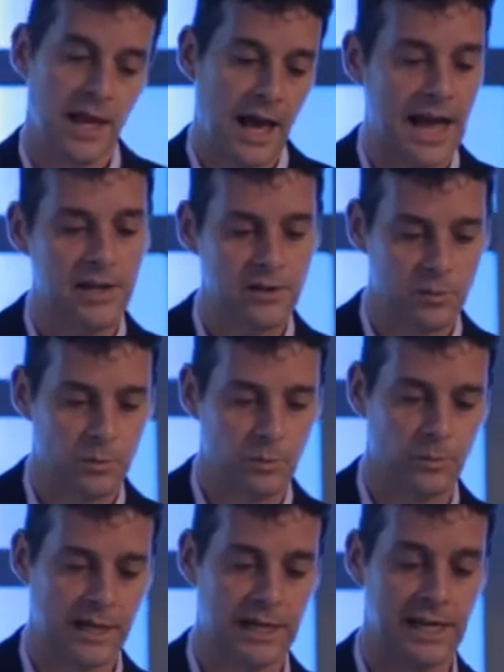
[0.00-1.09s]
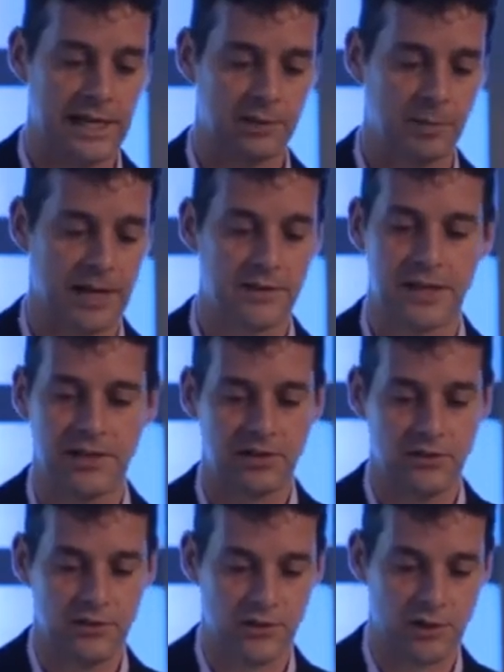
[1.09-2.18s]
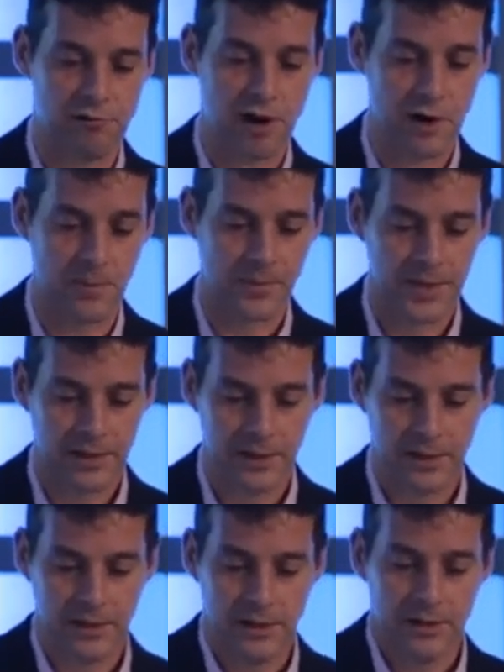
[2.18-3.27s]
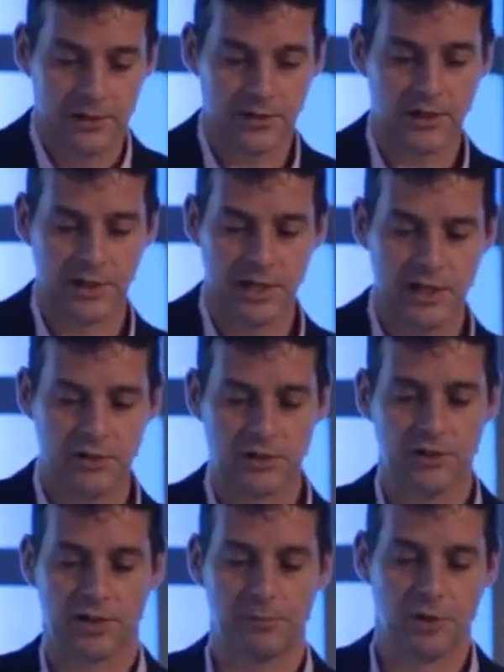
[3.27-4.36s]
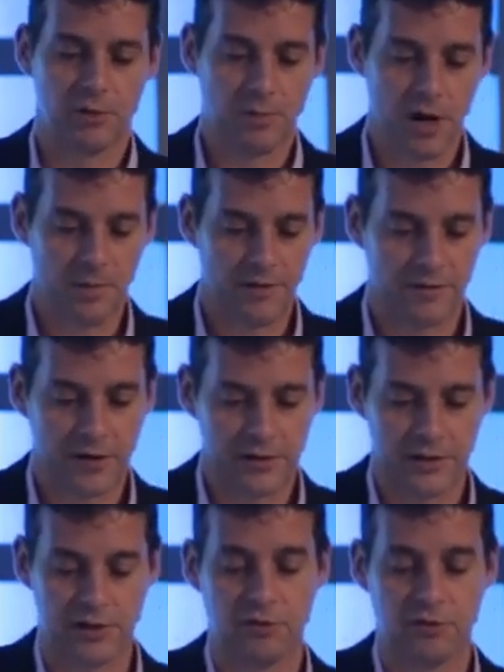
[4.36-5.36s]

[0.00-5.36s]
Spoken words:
And we clearly expect this to grow. Certainly, news consumption on mobile phones is